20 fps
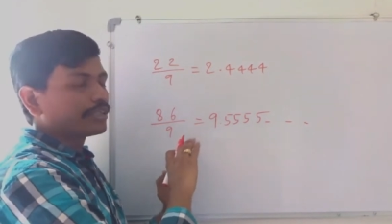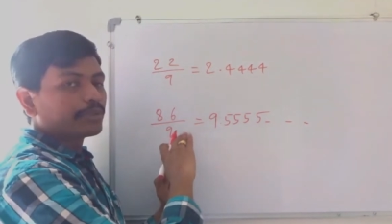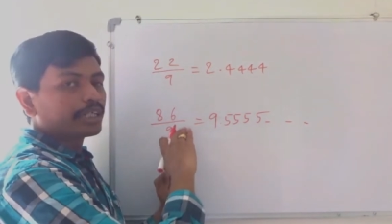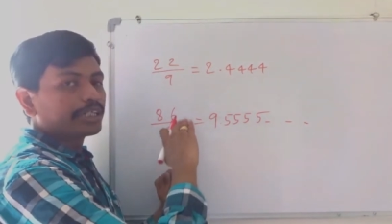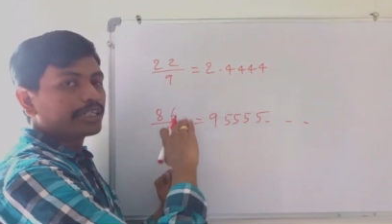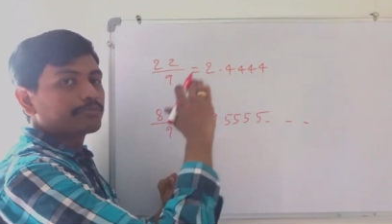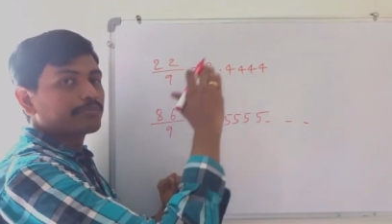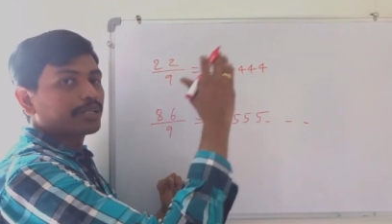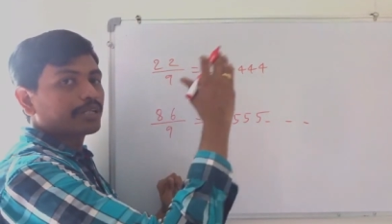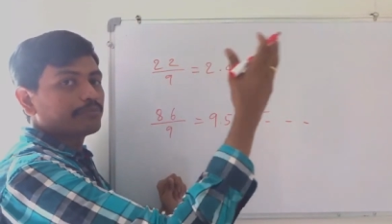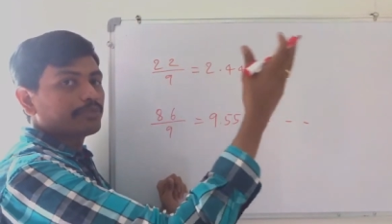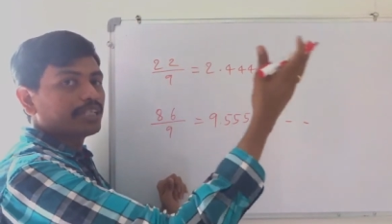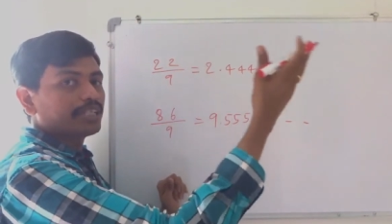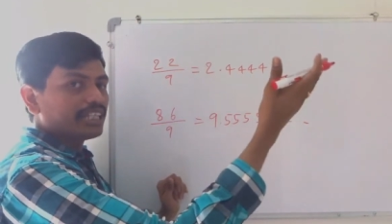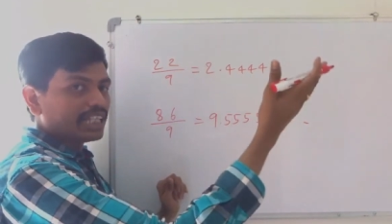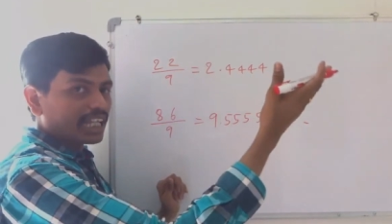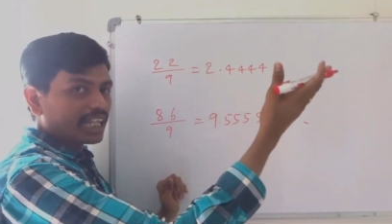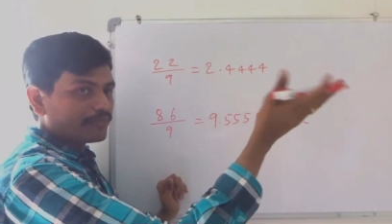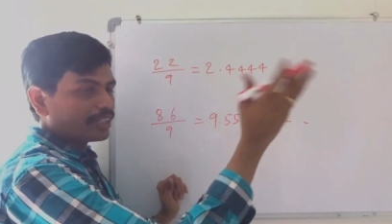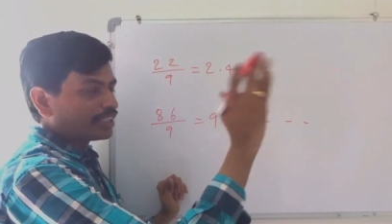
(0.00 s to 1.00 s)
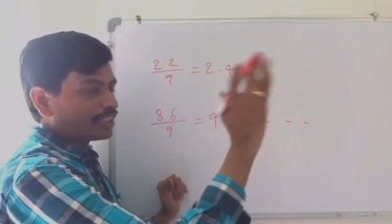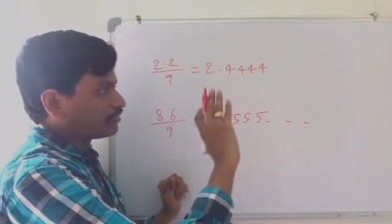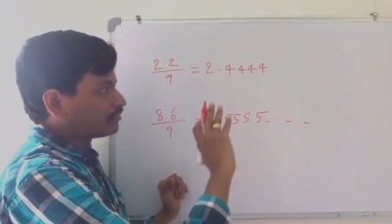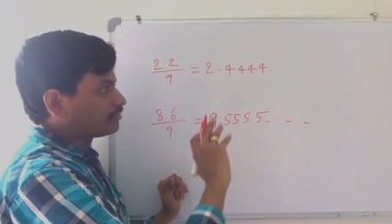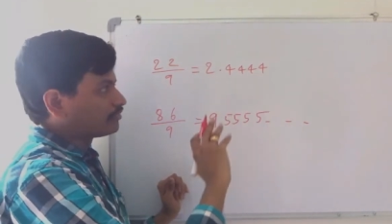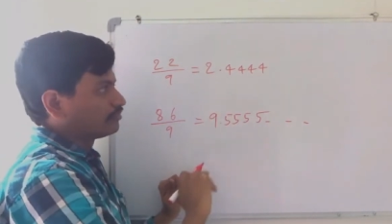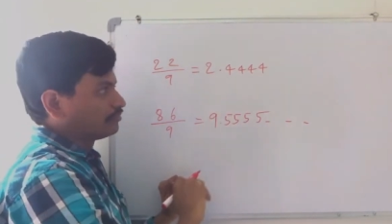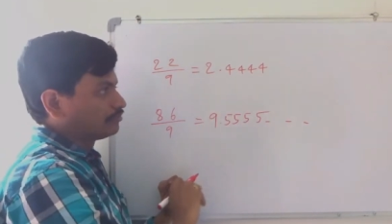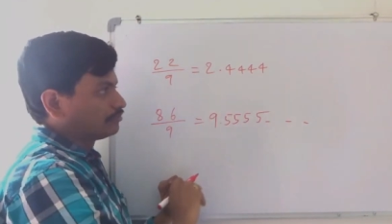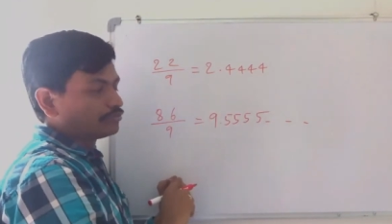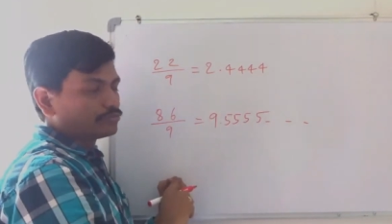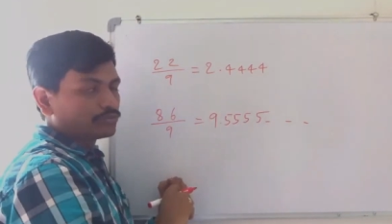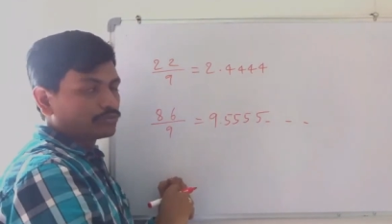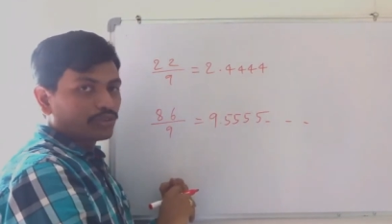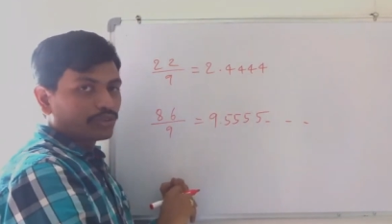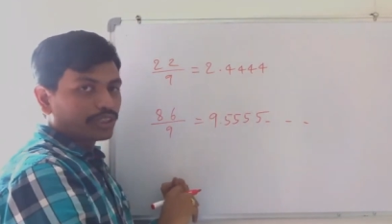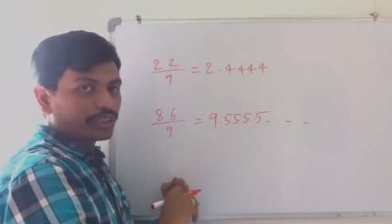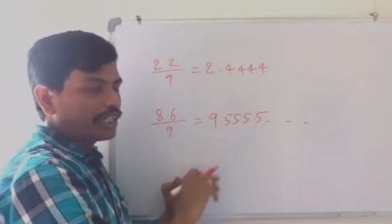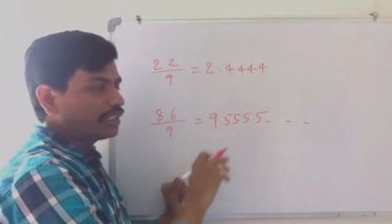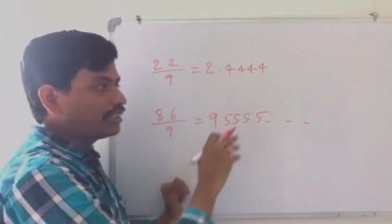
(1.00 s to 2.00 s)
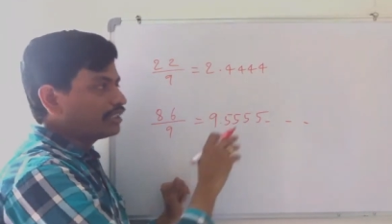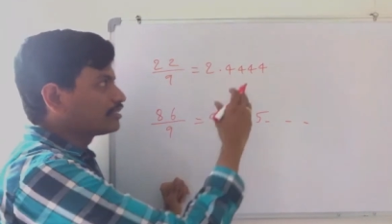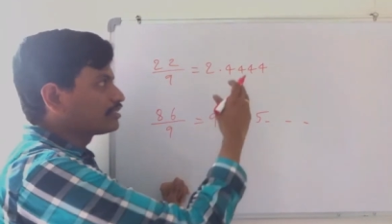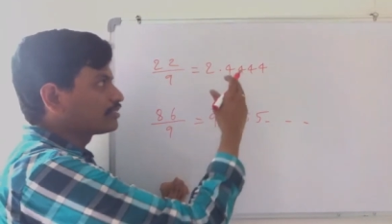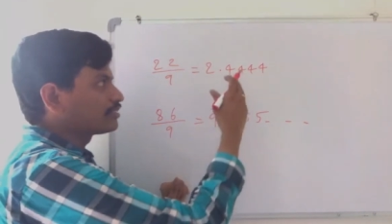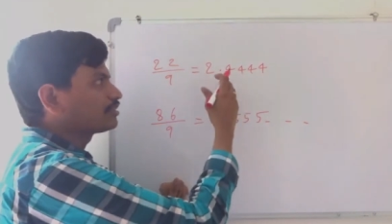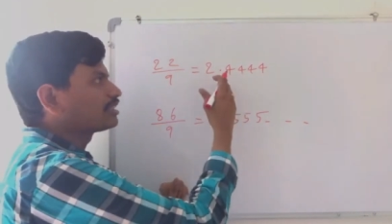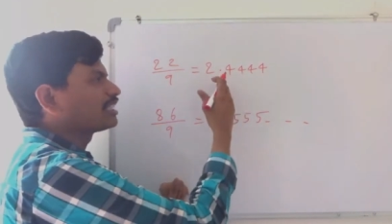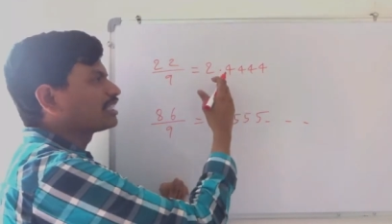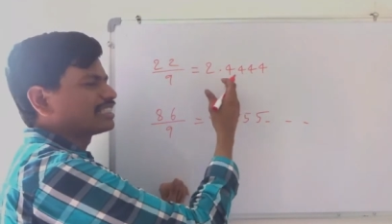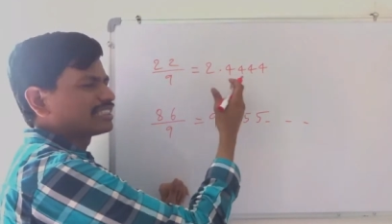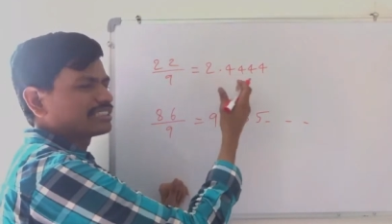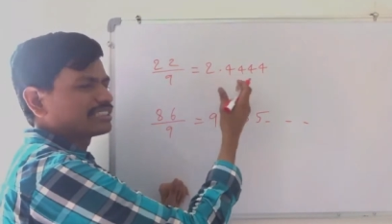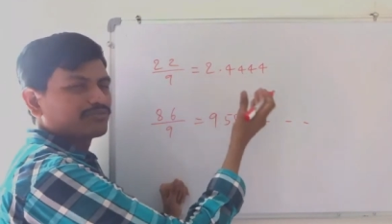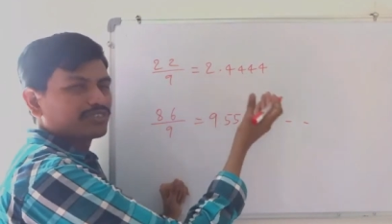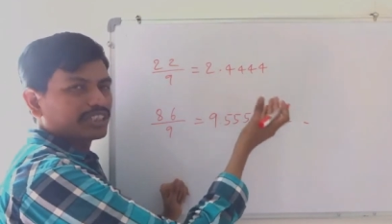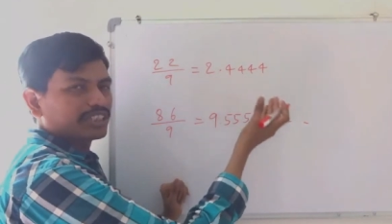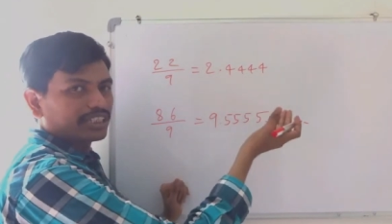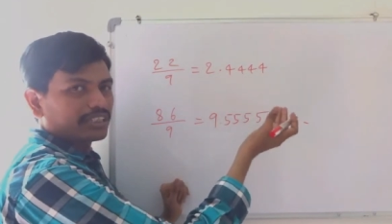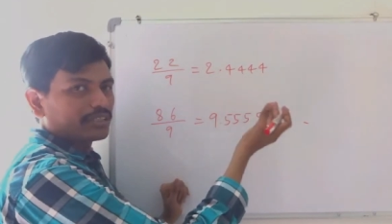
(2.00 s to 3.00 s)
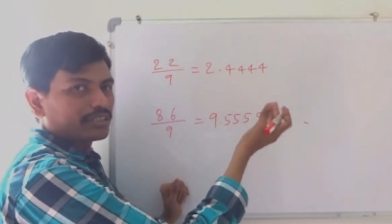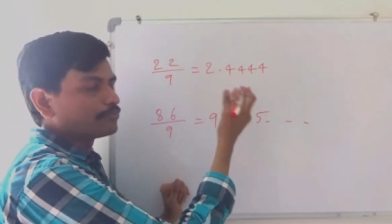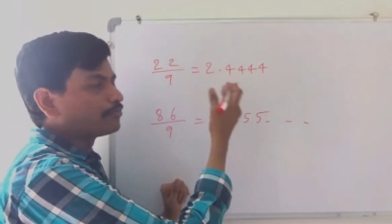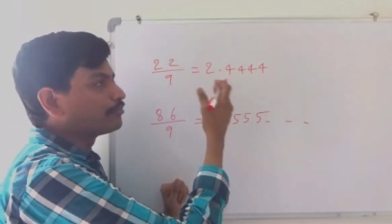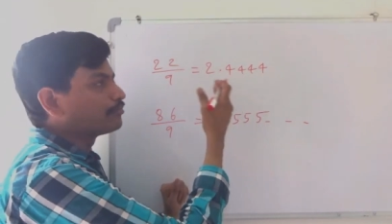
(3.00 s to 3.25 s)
multiply by 11. Okay, so that is, we can,